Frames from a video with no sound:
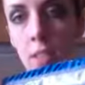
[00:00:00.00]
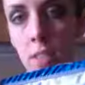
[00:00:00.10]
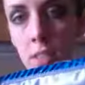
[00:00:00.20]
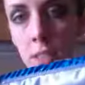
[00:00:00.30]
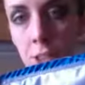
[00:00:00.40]

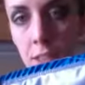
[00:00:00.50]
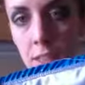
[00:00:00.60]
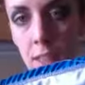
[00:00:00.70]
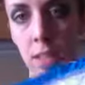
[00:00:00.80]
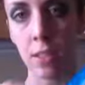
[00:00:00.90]
stitching
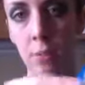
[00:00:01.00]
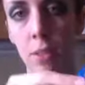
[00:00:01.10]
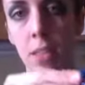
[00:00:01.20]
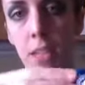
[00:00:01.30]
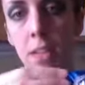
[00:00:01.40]
inside is
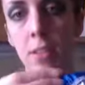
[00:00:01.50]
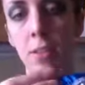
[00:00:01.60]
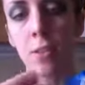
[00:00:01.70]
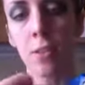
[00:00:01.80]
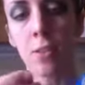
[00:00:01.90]
really nice,
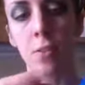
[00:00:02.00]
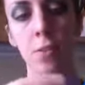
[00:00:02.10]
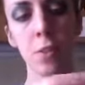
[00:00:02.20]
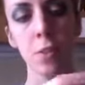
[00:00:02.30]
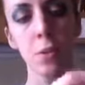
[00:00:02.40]
although there's a
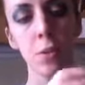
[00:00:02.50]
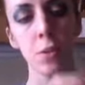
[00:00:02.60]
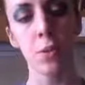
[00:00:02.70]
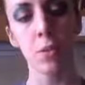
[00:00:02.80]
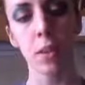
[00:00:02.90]
few
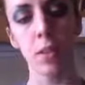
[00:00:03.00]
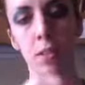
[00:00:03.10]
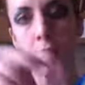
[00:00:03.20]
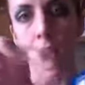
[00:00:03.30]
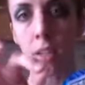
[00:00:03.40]
loose threads
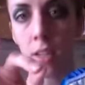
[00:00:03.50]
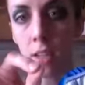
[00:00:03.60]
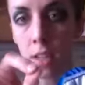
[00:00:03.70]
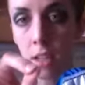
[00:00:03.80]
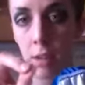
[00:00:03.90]
that
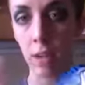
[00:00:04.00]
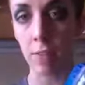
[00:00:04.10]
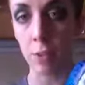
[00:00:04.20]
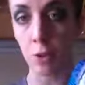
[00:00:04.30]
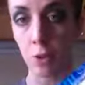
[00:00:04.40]
I'm gonna
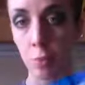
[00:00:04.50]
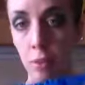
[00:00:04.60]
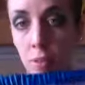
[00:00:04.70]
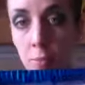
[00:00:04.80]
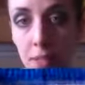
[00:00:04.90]
have to trim
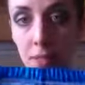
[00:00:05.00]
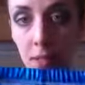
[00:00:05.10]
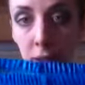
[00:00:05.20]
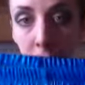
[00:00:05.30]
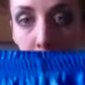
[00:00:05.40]
off
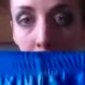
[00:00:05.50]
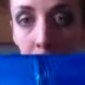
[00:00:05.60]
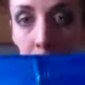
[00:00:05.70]
myself, but